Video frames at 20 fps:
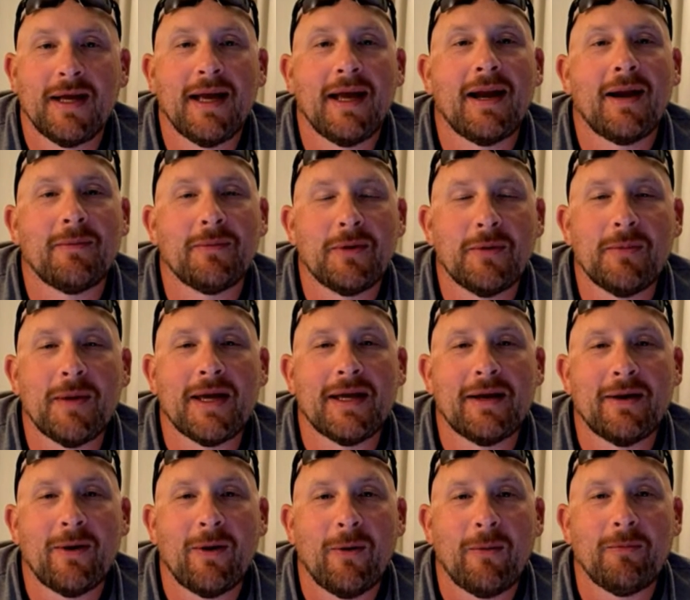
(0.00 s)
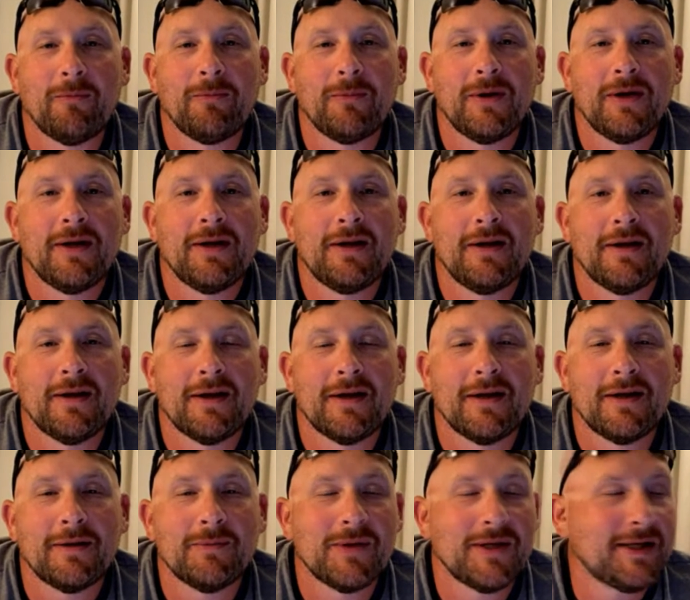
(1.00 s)
and I'm gonna make it a home
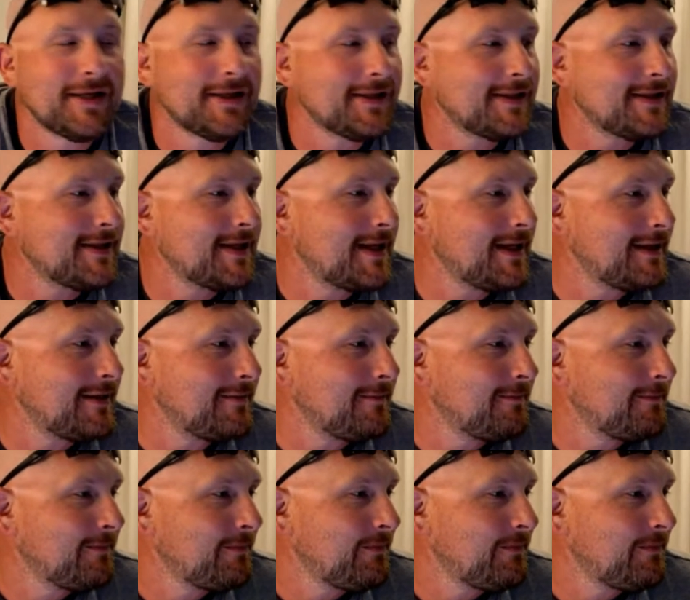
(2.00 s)
because then,